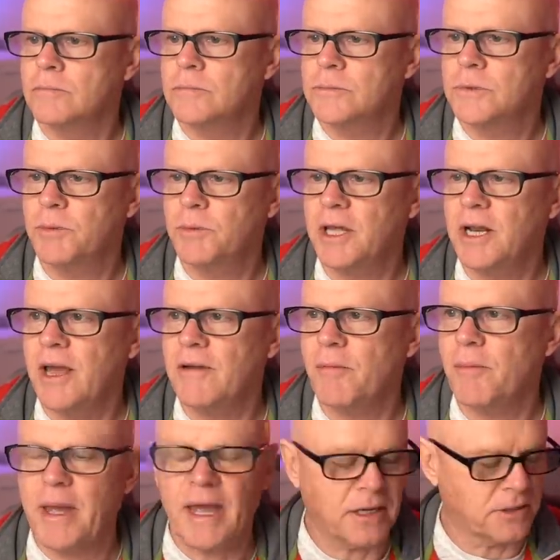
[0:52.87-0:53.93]
So we're going to have
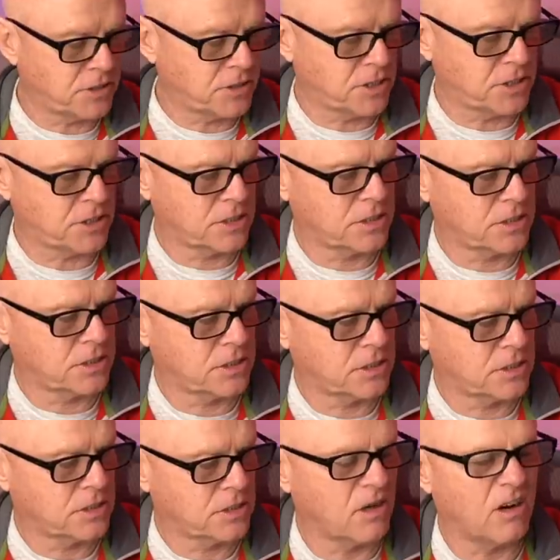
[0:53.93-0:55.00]
about
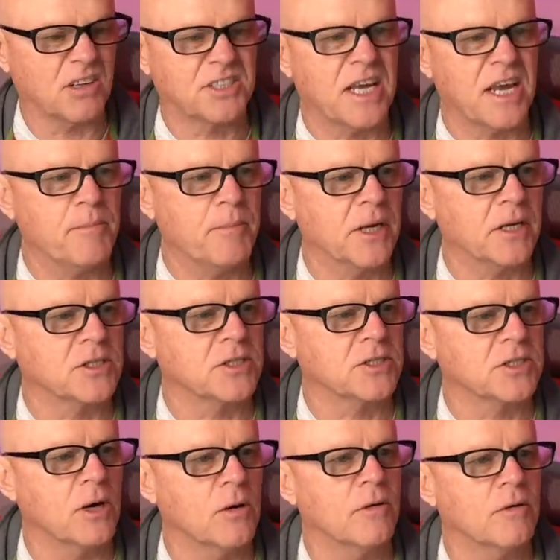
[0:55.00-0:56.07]
10 minutes or
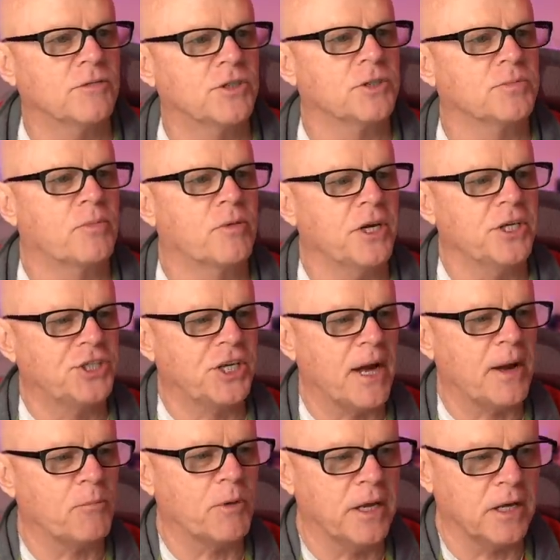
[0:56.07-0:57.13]
so of just
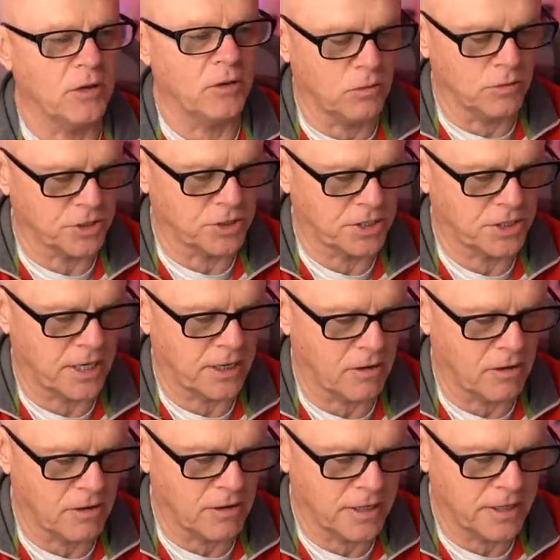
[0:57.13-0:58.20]
pre-chat where you can all just say
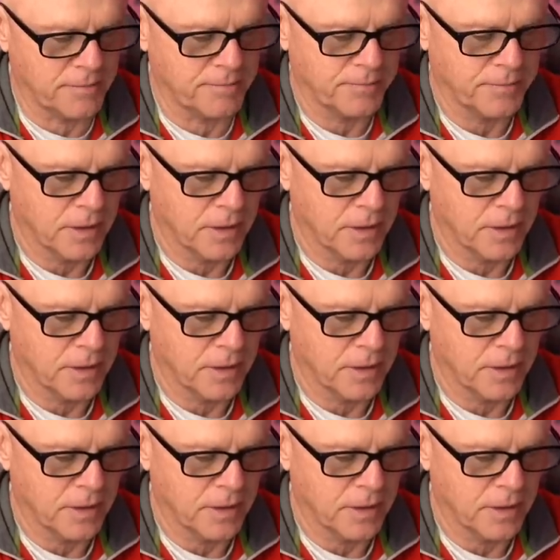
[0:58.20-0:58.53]
hi.